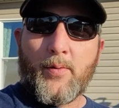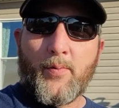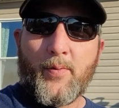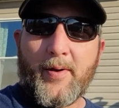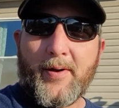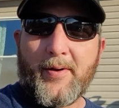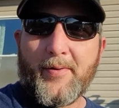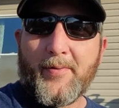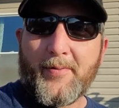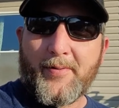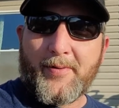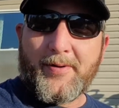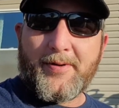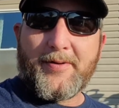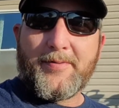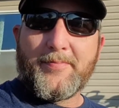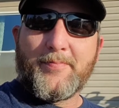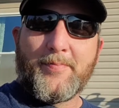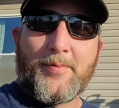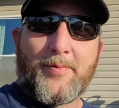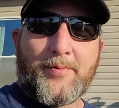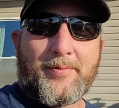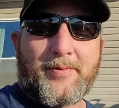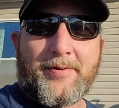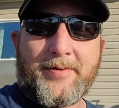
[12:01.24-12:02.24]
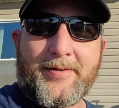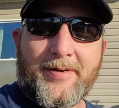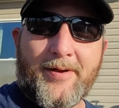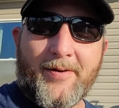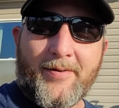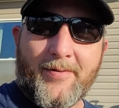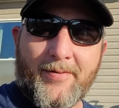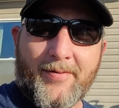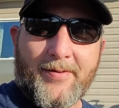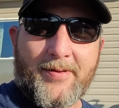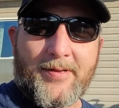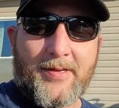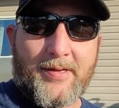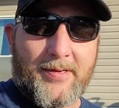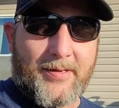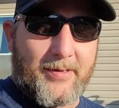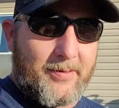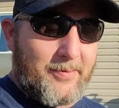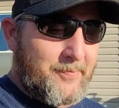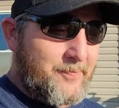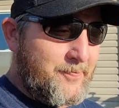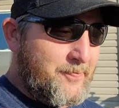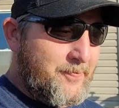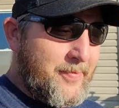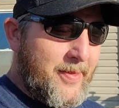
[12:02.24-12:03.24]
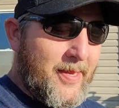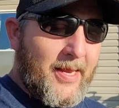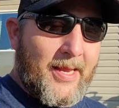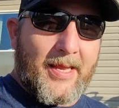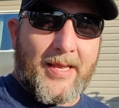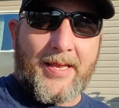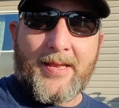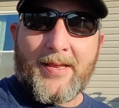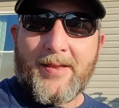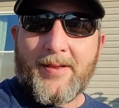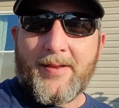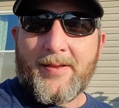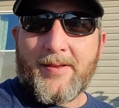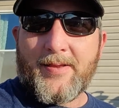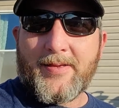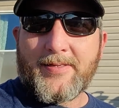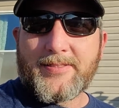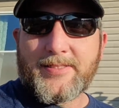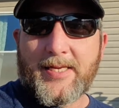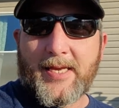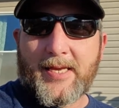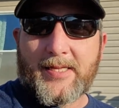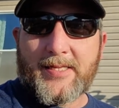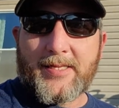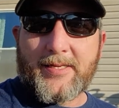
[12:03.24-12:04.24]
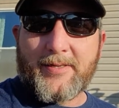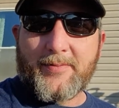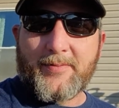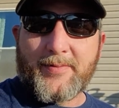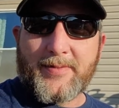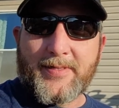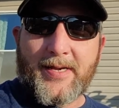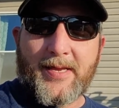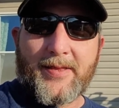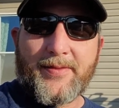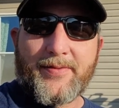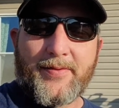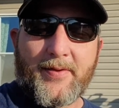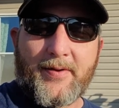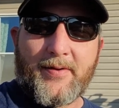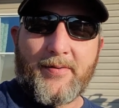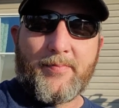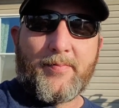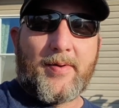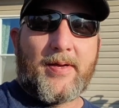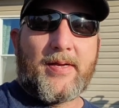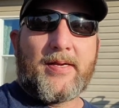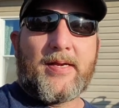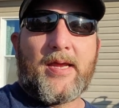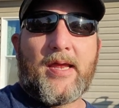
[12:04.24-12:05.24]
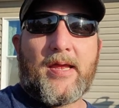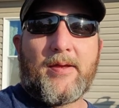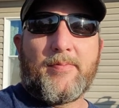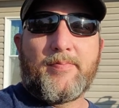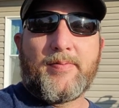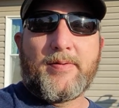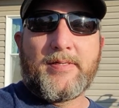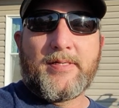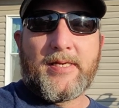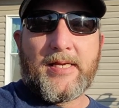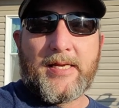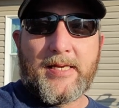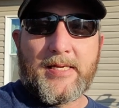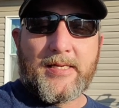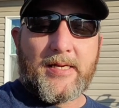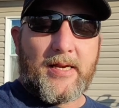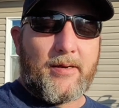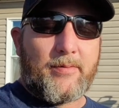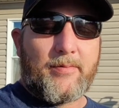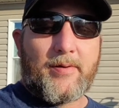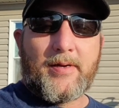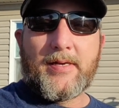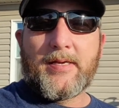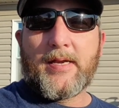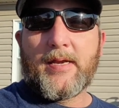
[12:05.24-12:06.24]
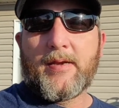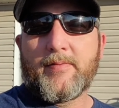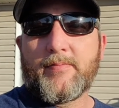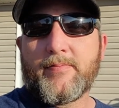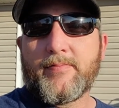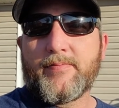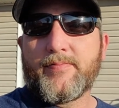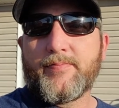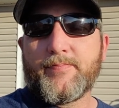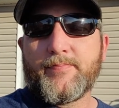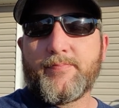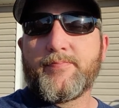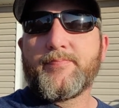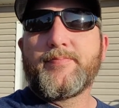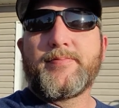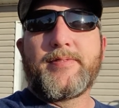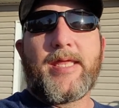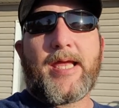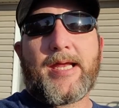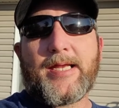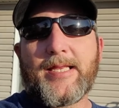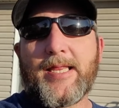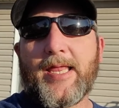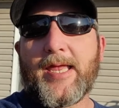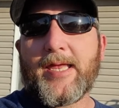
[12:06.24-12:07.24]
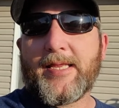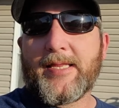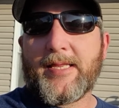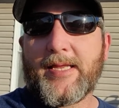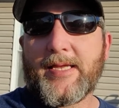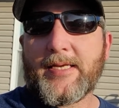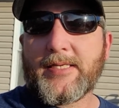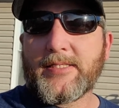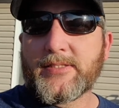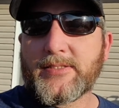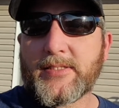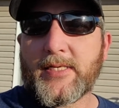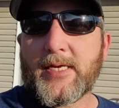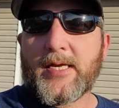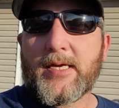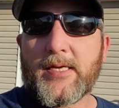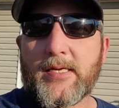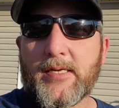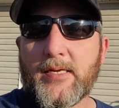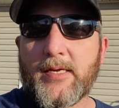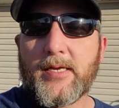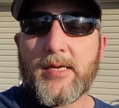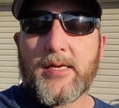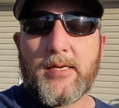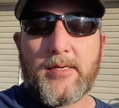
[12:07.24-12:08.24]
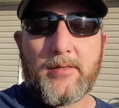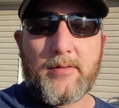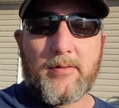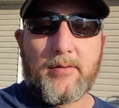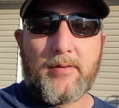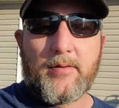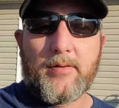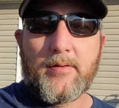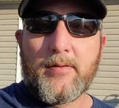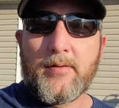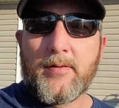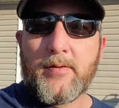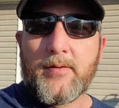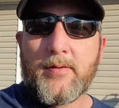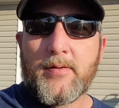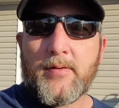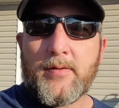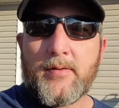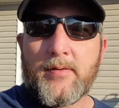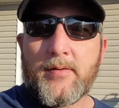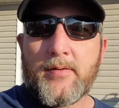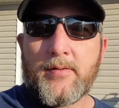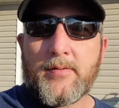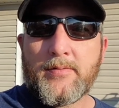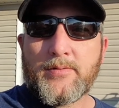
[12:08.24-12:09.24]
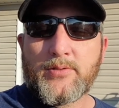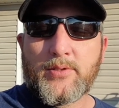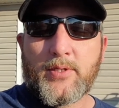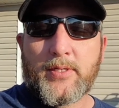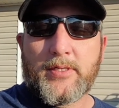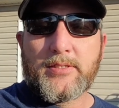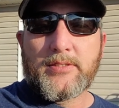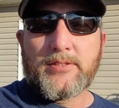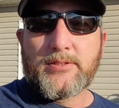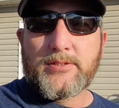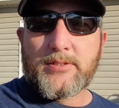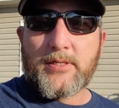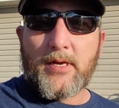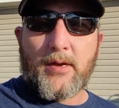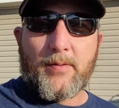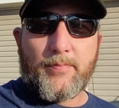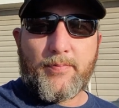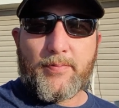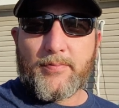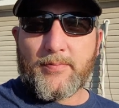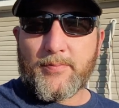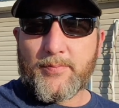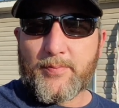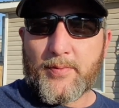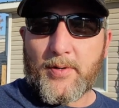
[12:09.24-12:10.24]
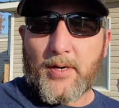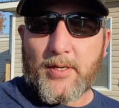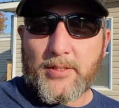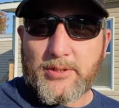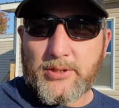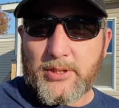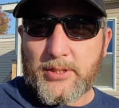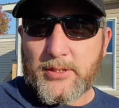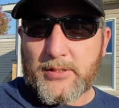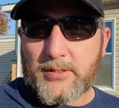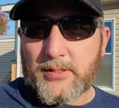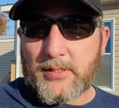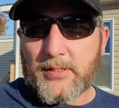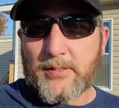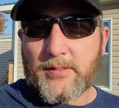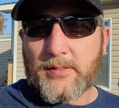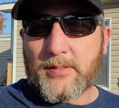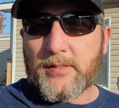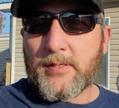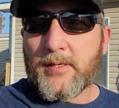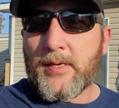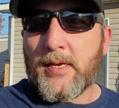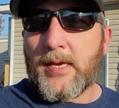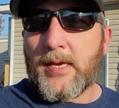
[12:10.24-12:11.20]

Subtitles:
Well, good morning, y'all. Exactly what I thought might happen did. I ran out of daylight last night, and so I had to stop on the project, and